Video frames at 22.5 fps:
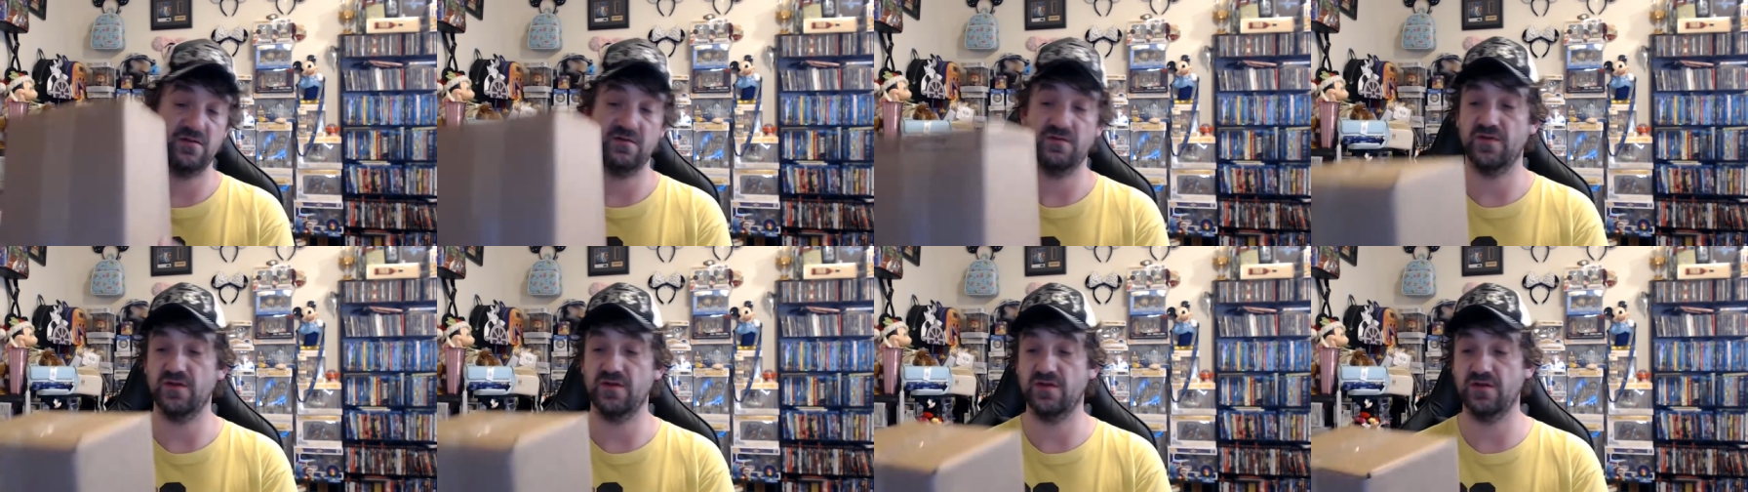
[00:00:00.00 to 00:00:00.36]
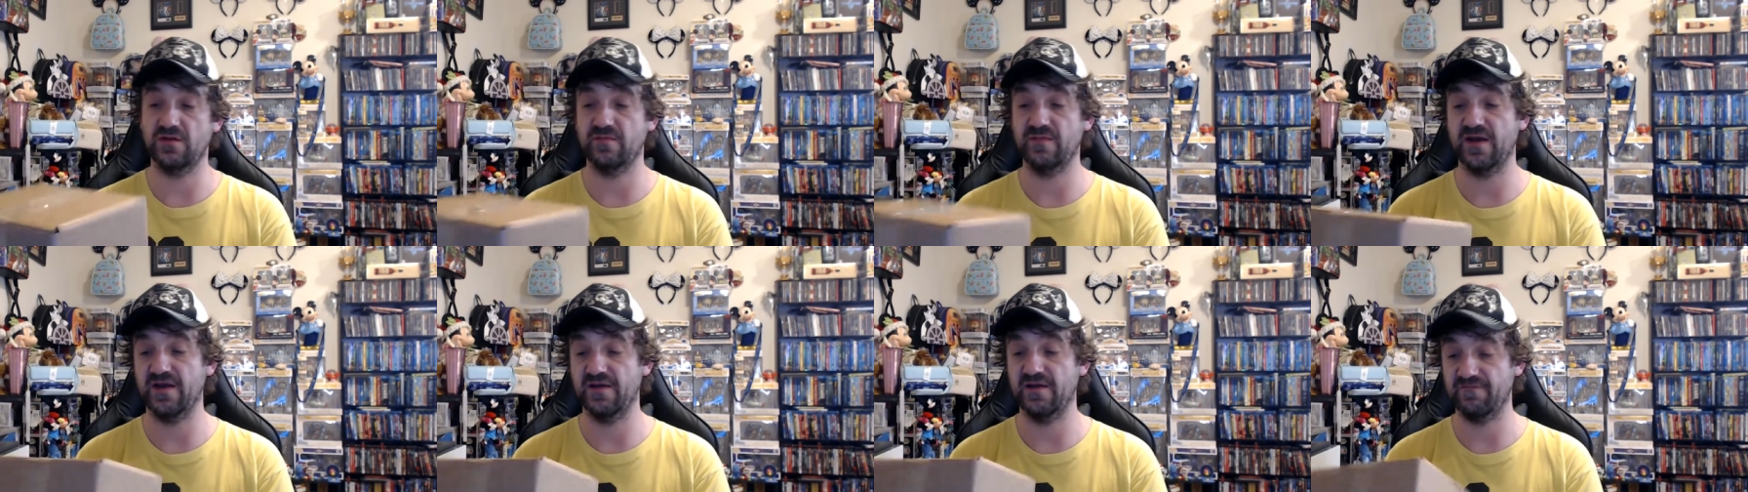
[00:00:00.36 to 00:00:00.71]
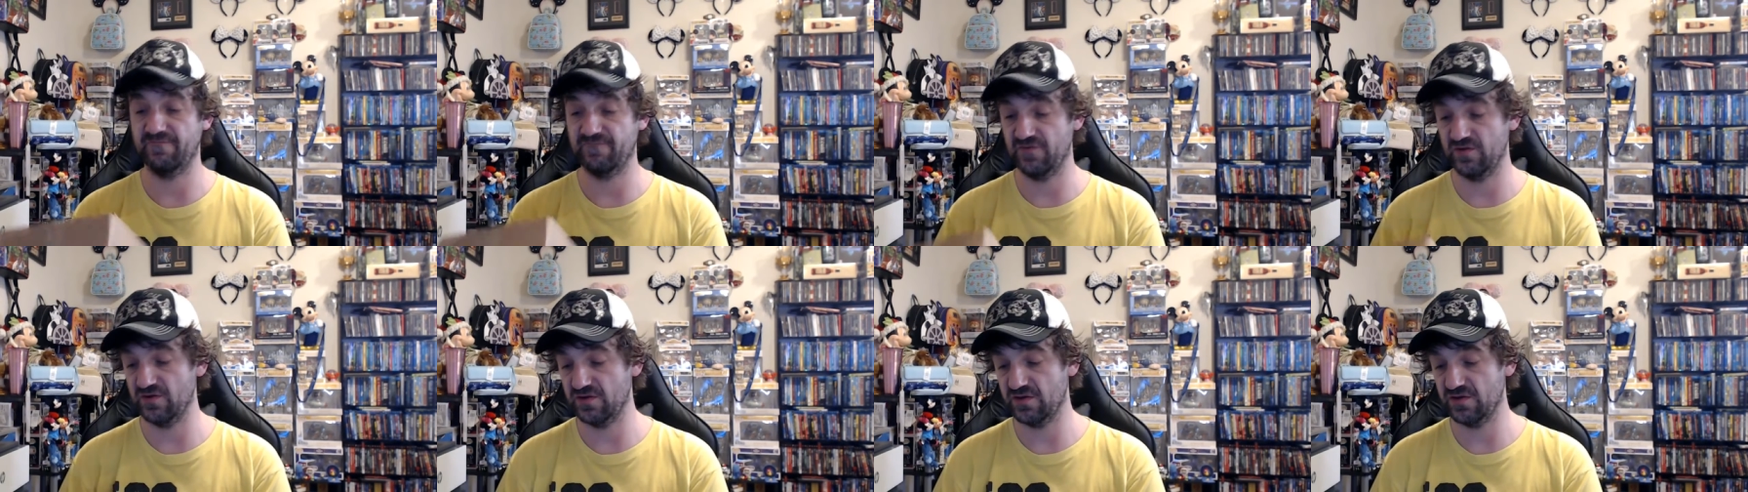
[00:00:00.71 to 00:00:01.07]
This is my
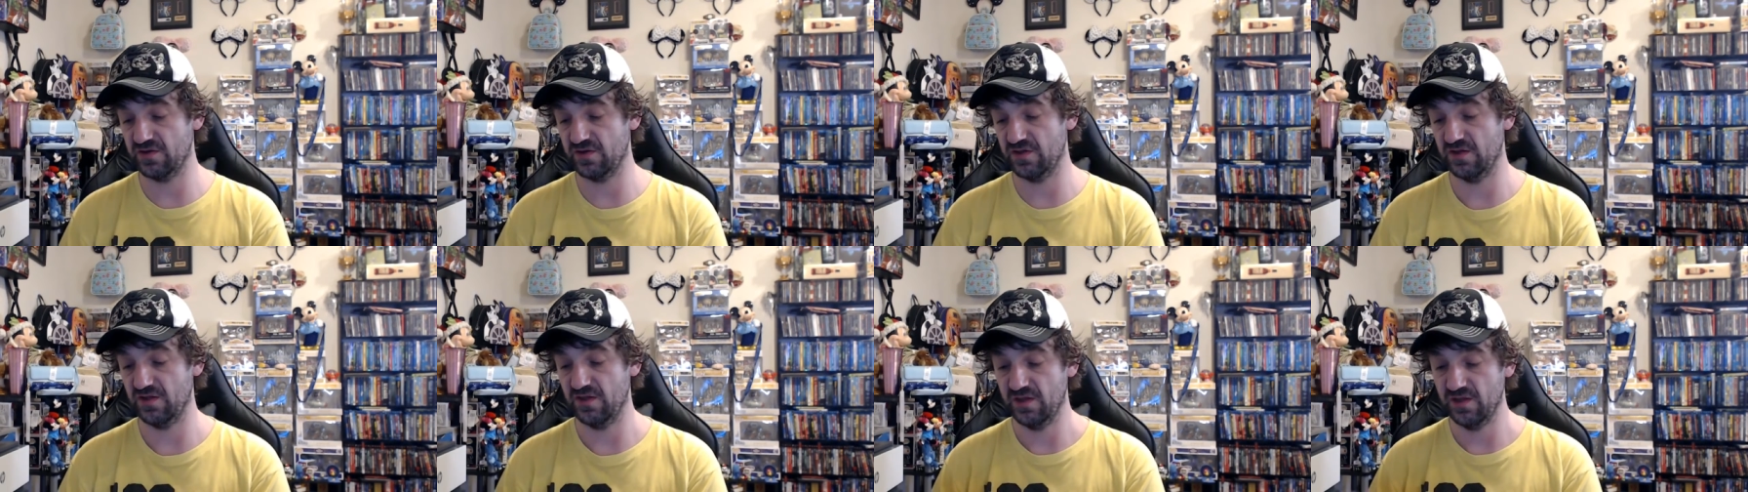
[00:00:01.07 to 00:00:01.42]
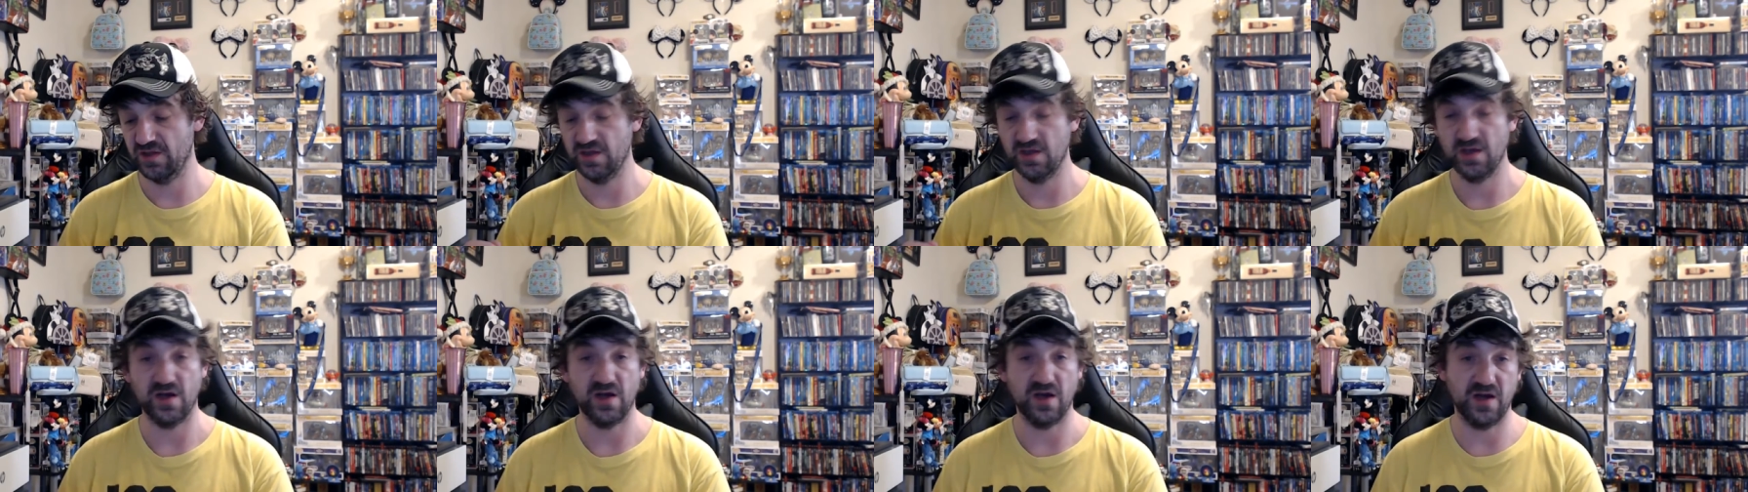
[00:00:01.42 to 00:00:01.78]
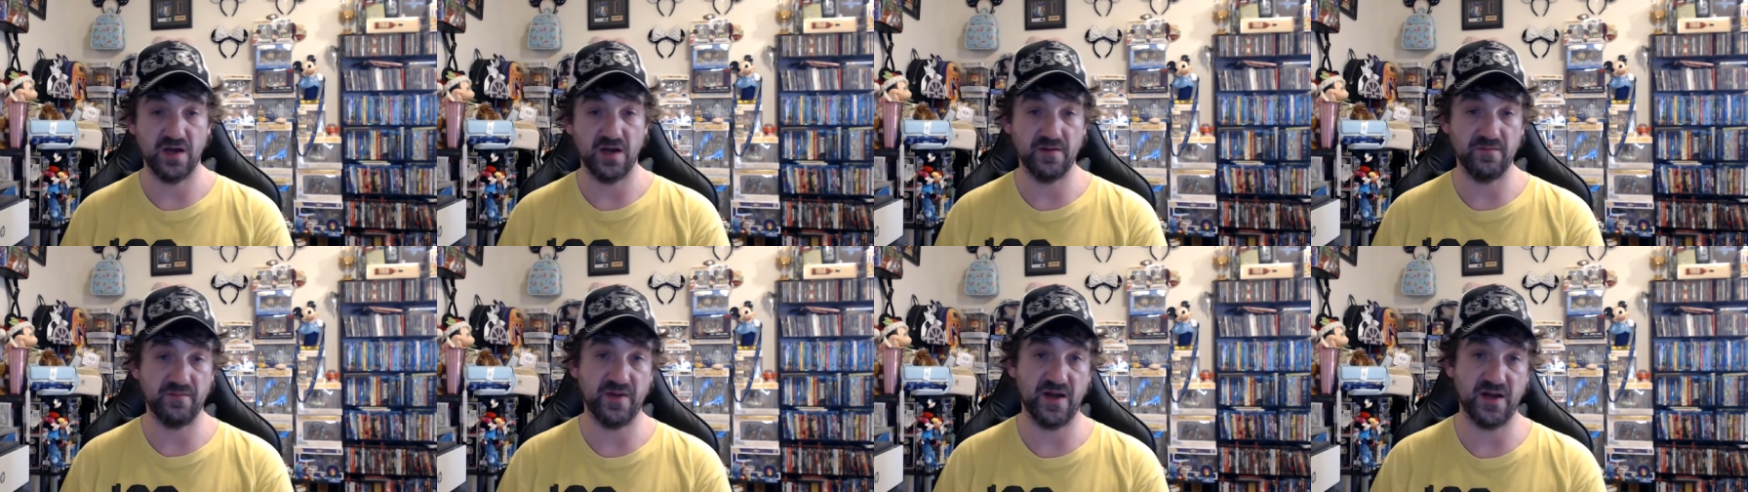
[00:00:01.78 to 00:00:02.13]
first
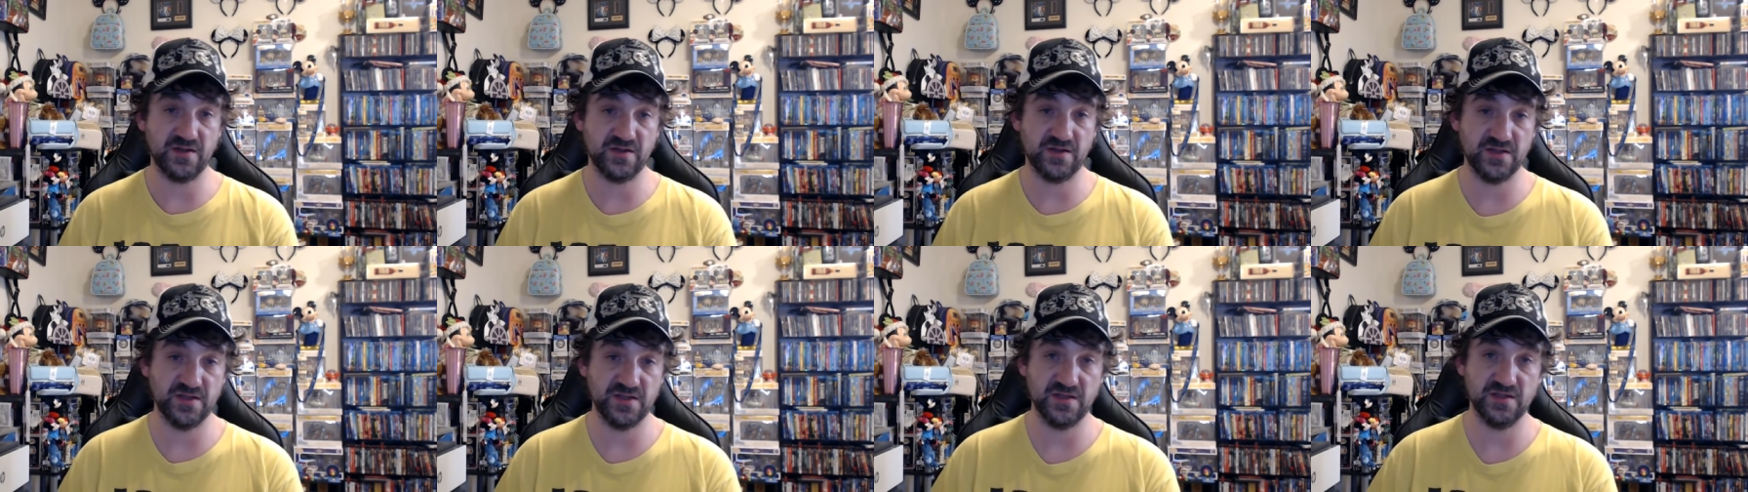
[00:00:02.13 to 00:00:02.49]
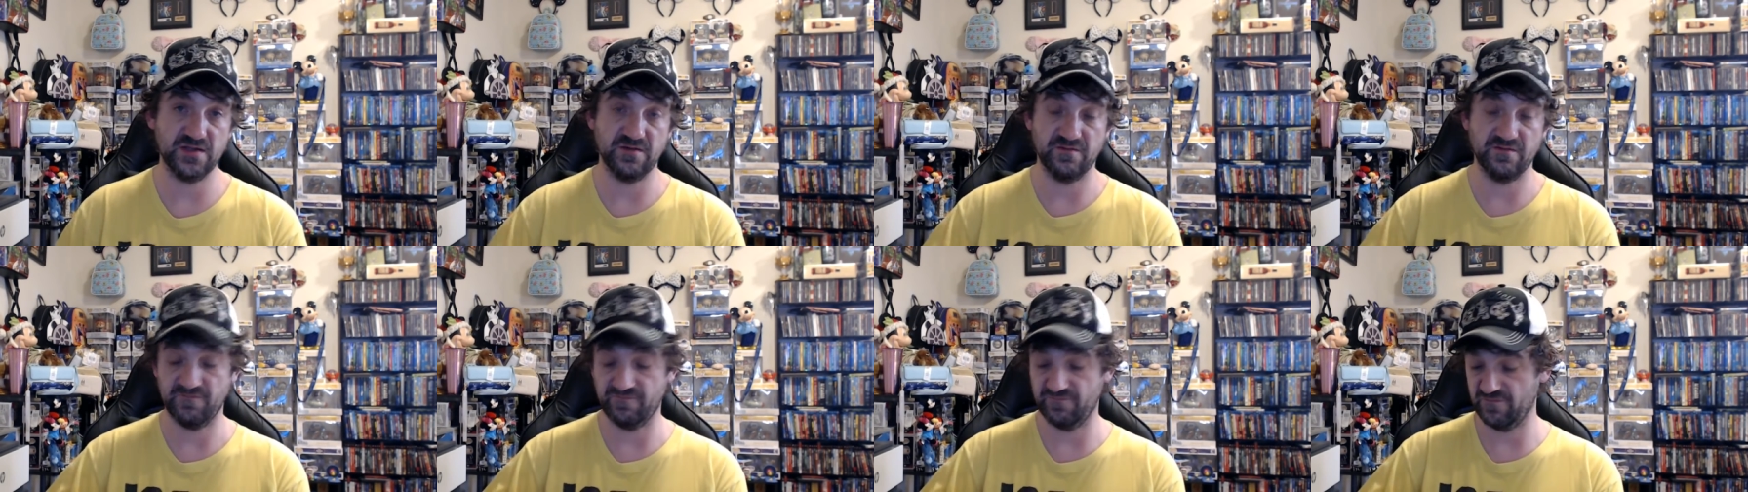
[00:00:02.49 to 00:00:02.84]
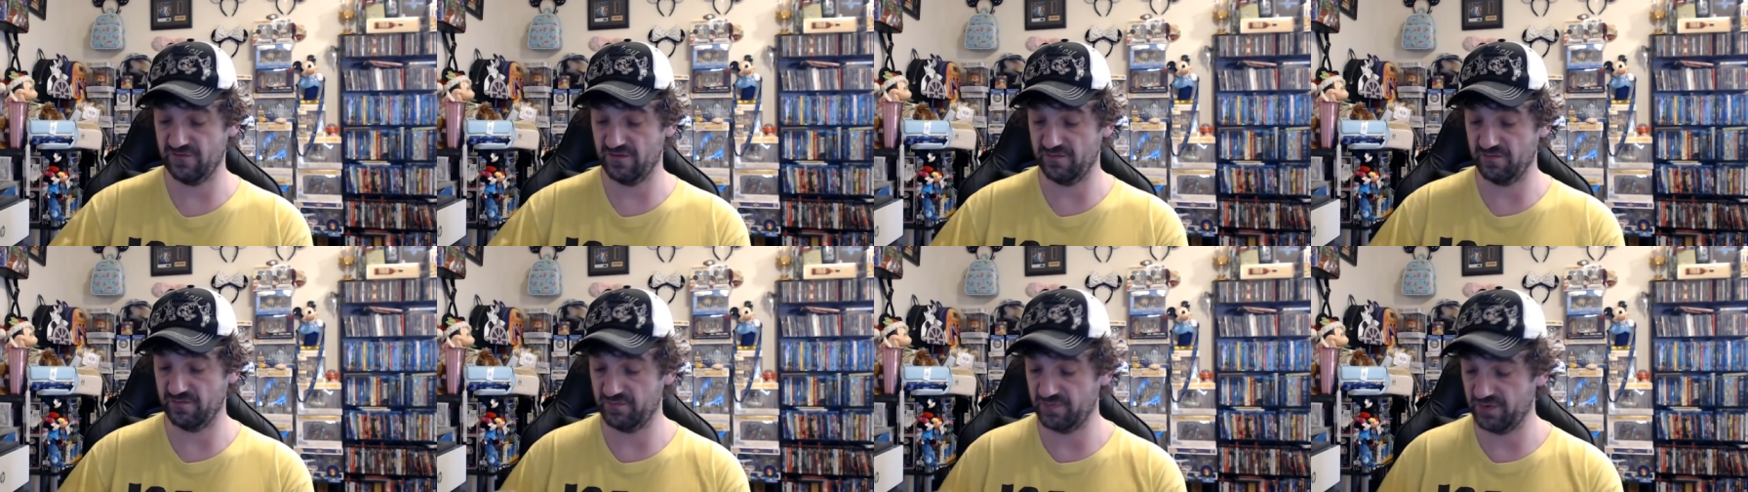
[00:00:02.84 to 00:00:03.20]
unboxing
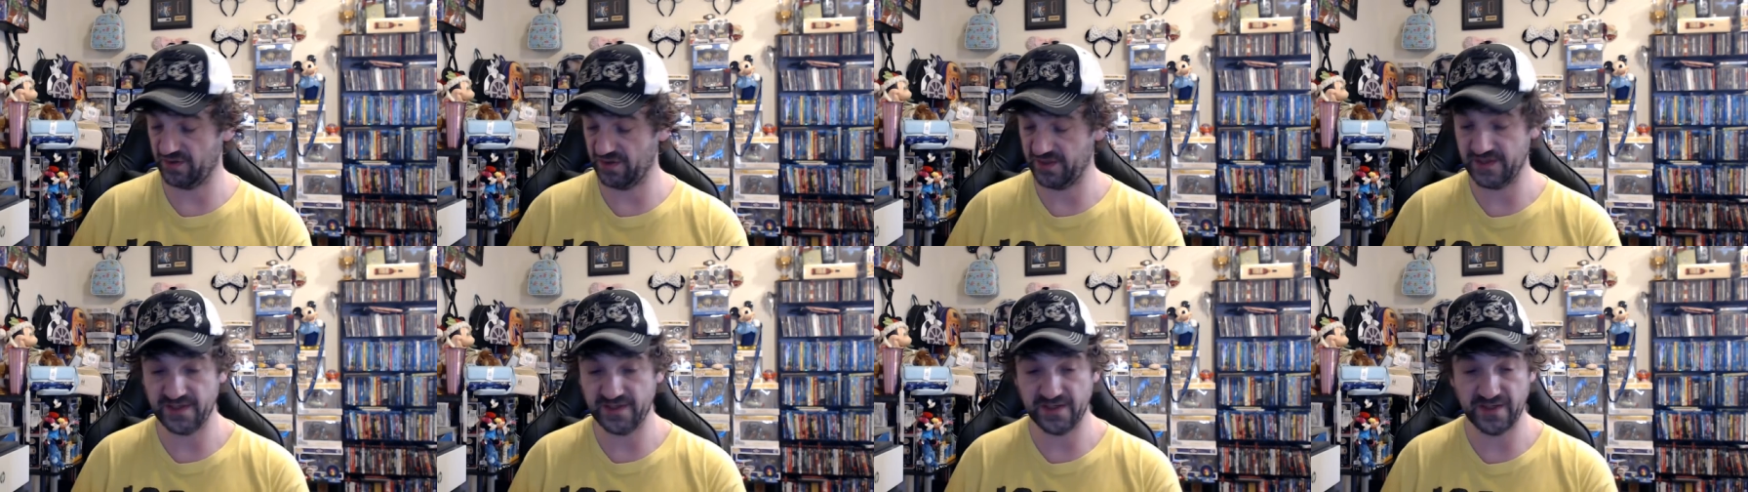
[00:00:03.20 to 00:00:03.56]
from Planet